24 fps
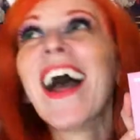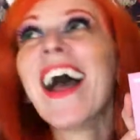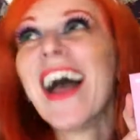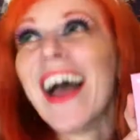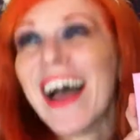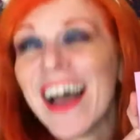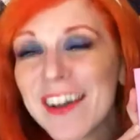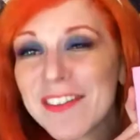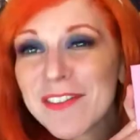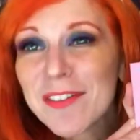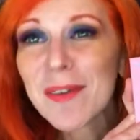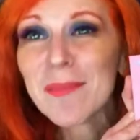
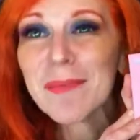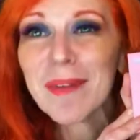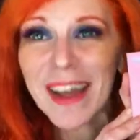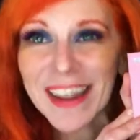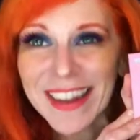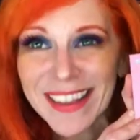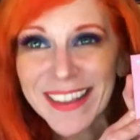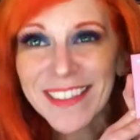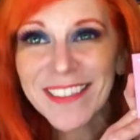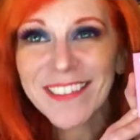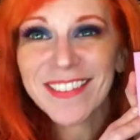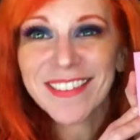
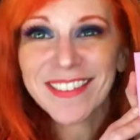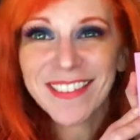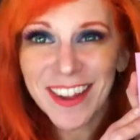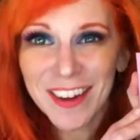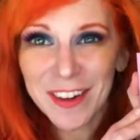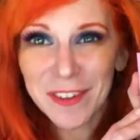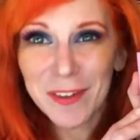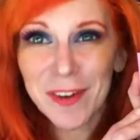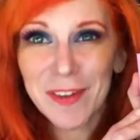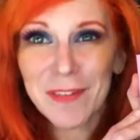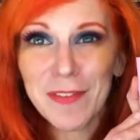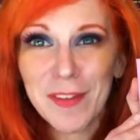Everybody who's
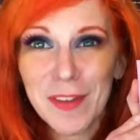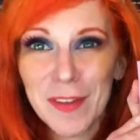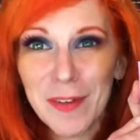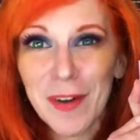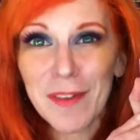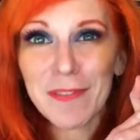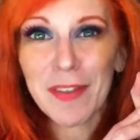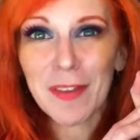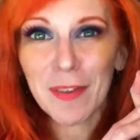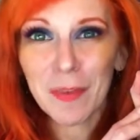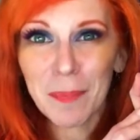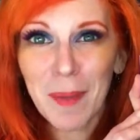done a review
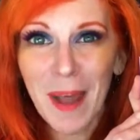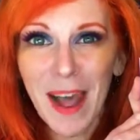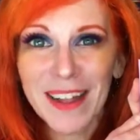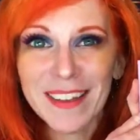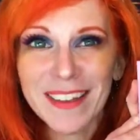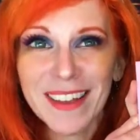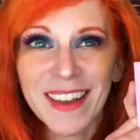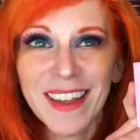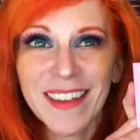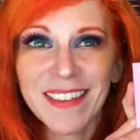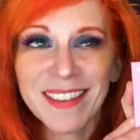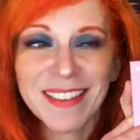of this
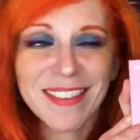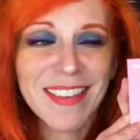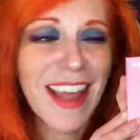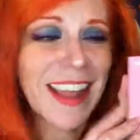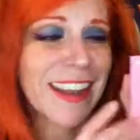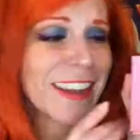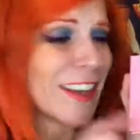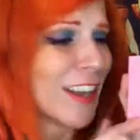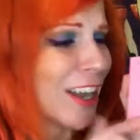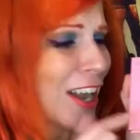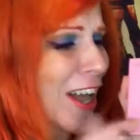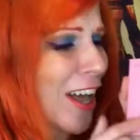palette has
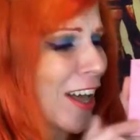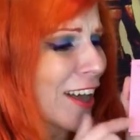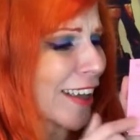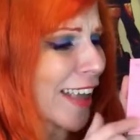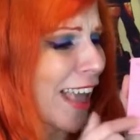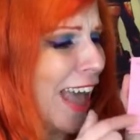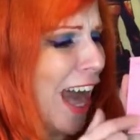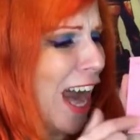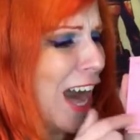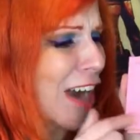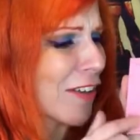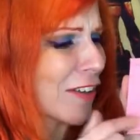said, look
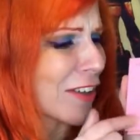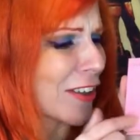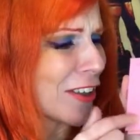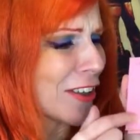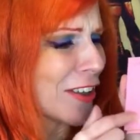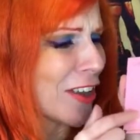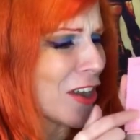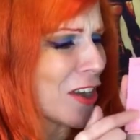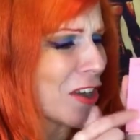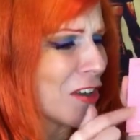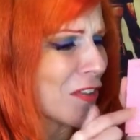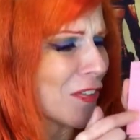how
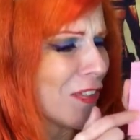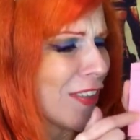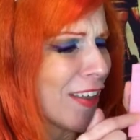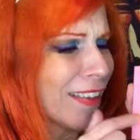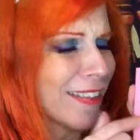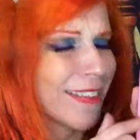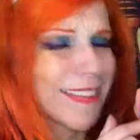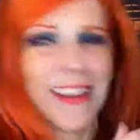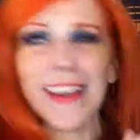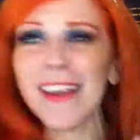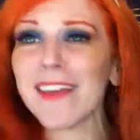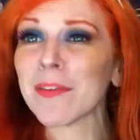cute
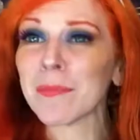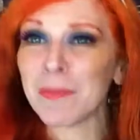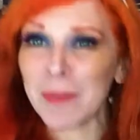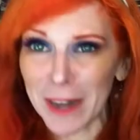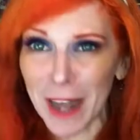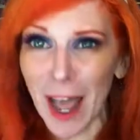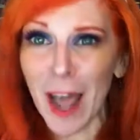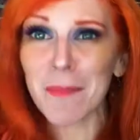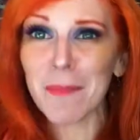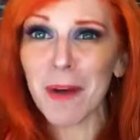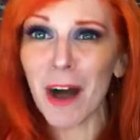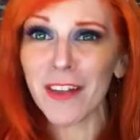this is, but
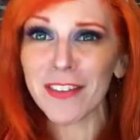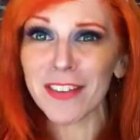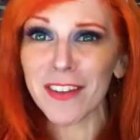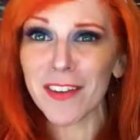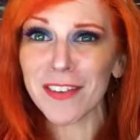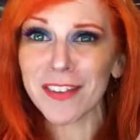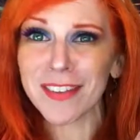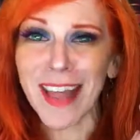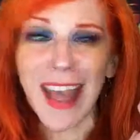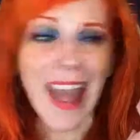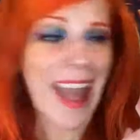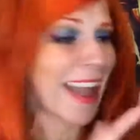I'm
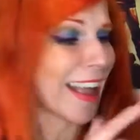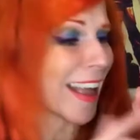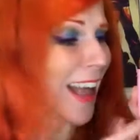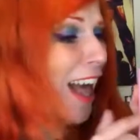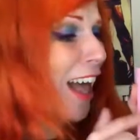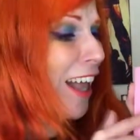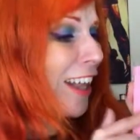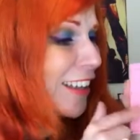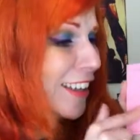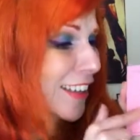also saying,